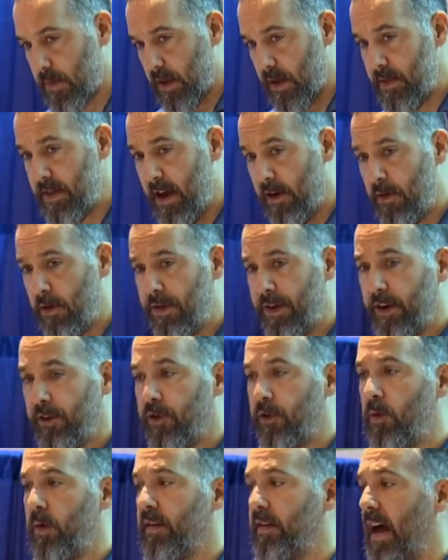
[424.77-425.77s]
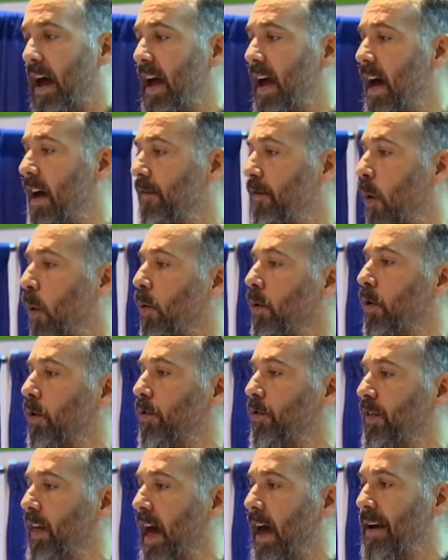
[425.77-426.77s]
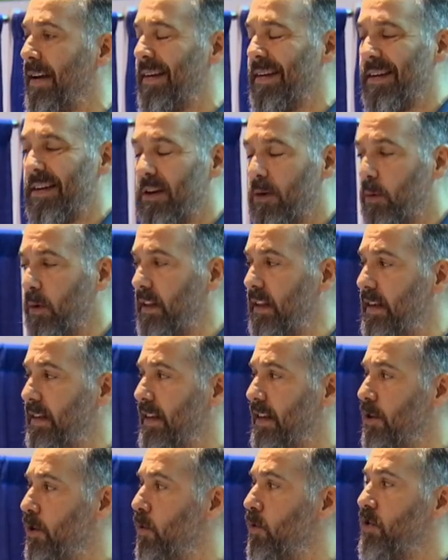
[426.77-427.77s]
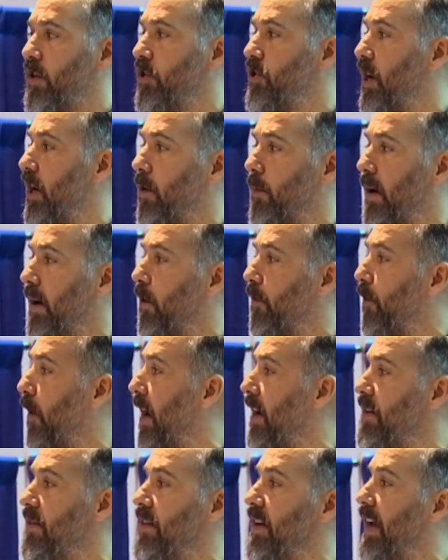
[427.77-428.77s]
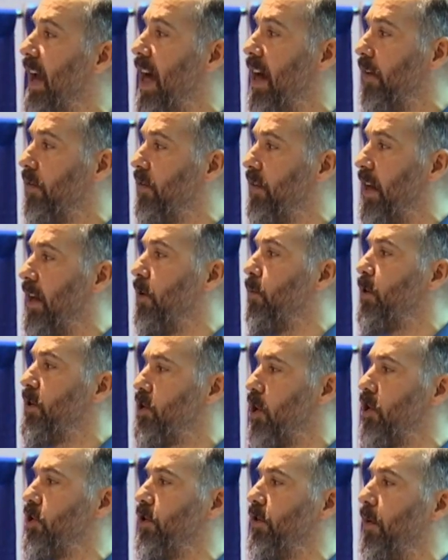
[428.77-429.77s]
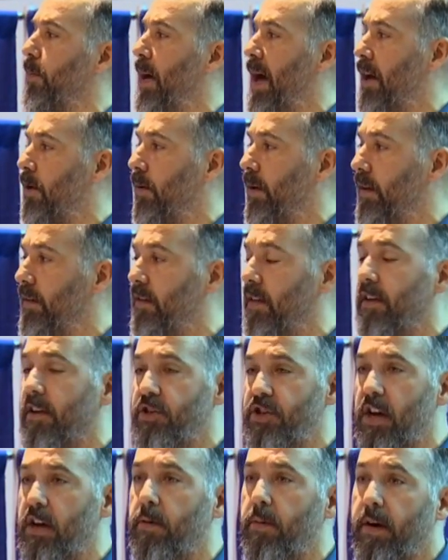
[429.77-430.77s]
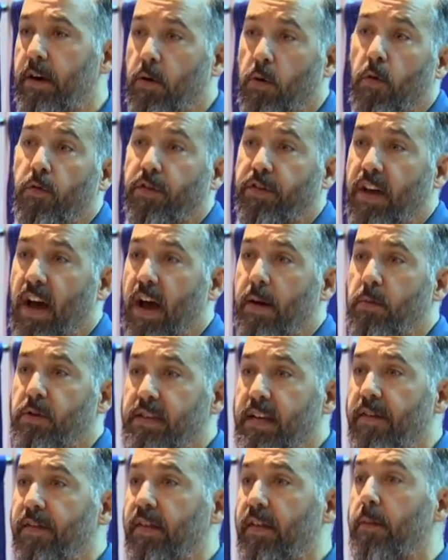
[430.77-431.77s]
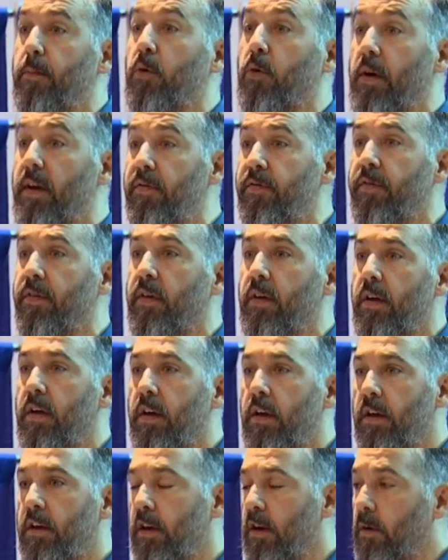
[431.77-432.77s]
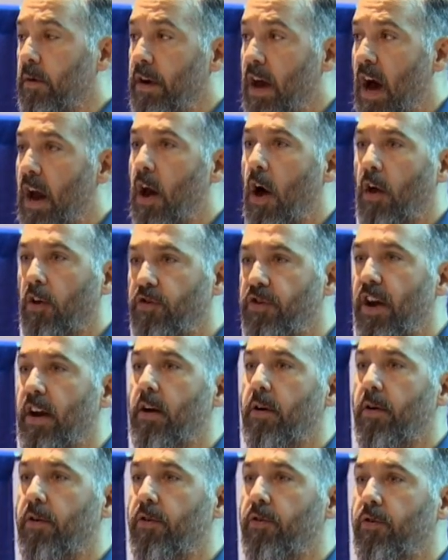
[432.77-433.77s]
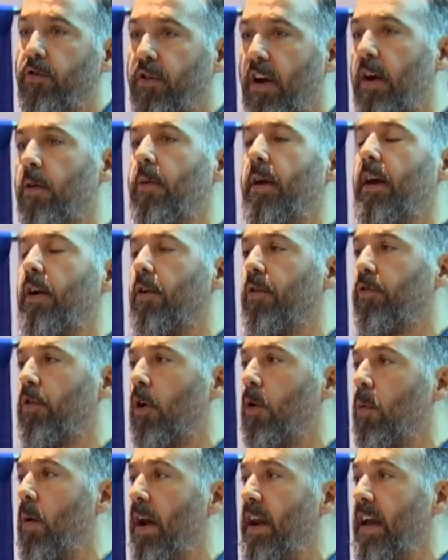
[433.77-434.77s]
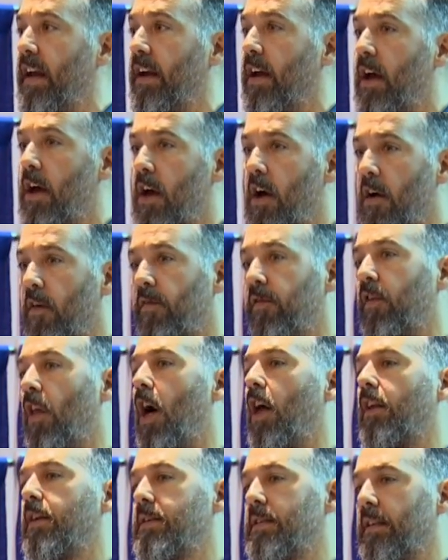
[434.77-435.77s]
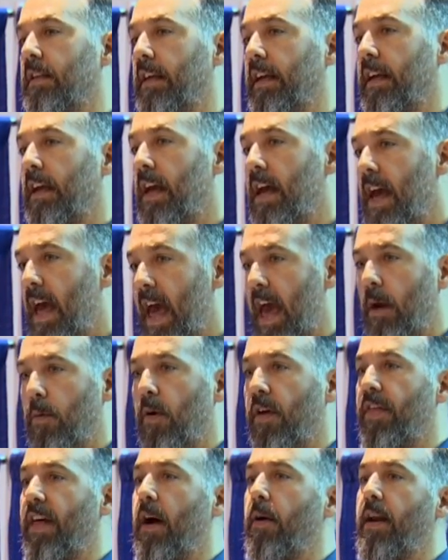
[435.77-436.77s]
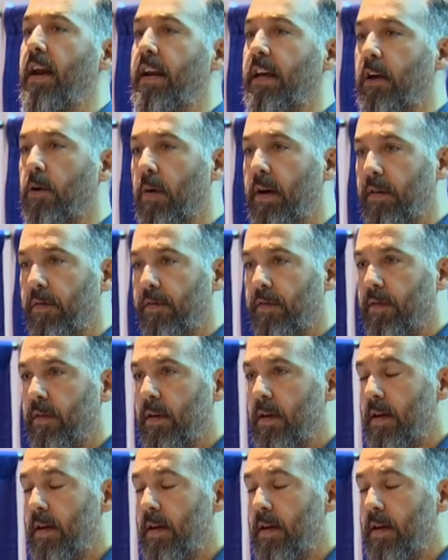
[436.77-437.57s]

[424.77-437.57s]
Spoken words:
The other thing, too, is I have owners that really didn't use a generator for anything else than recharging their batteries, and the generator over time was giving them grief. You know, not all generators are running flawlessly and without any grief.